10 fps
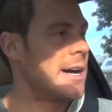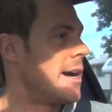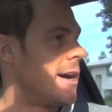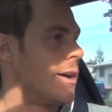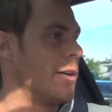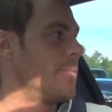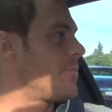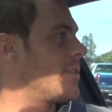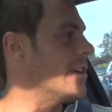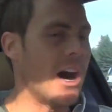
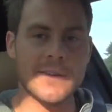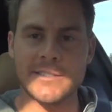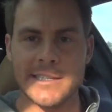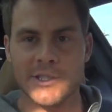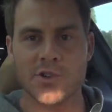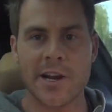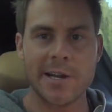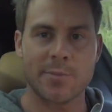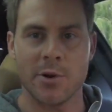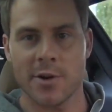the off-season
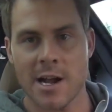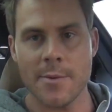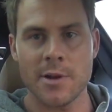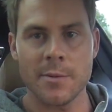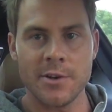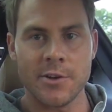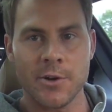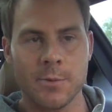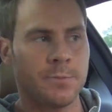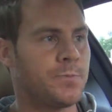training program that I'm going to
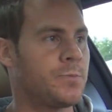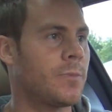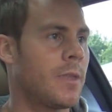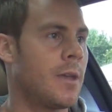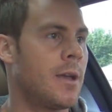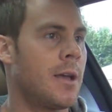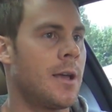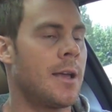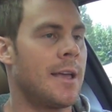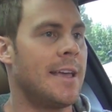do.
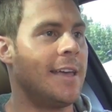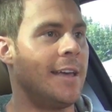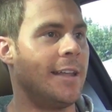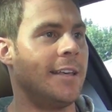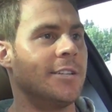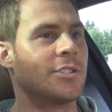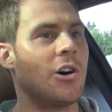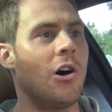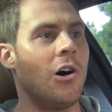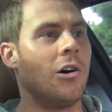It is
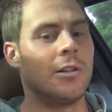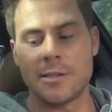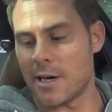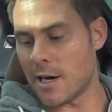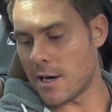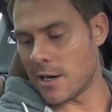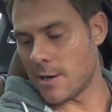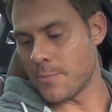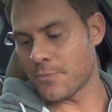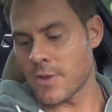called
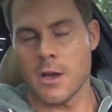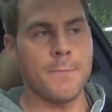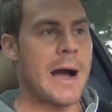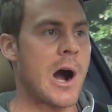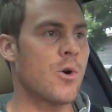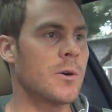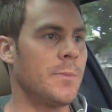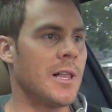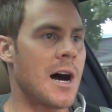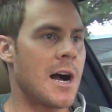Power
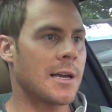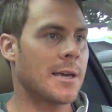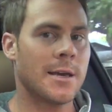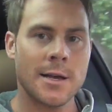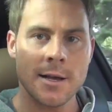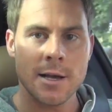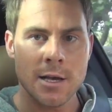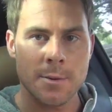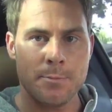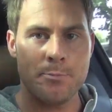Block
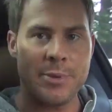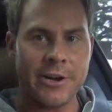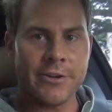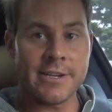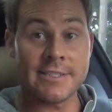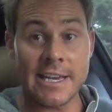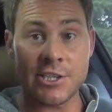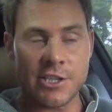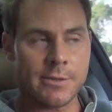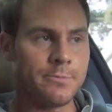
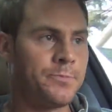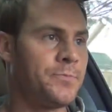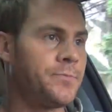Periodization.